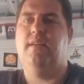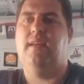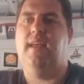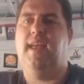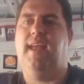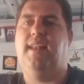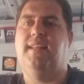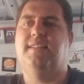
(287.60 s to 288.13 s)

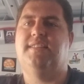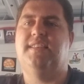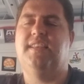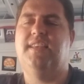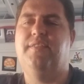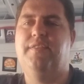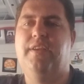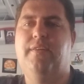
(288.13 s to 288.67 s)
and it's
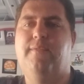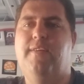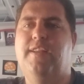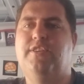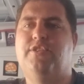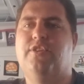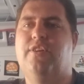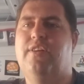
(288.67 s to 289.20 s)
giving
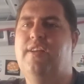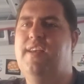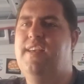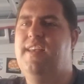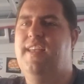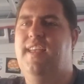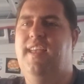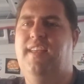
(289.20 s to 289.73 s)
adventure
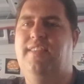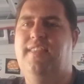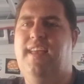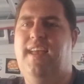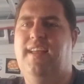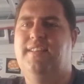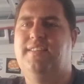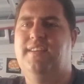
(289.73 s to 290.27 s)
in
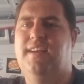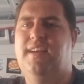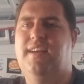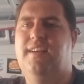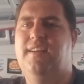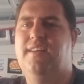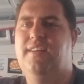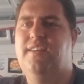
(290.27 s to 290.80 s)
that uh,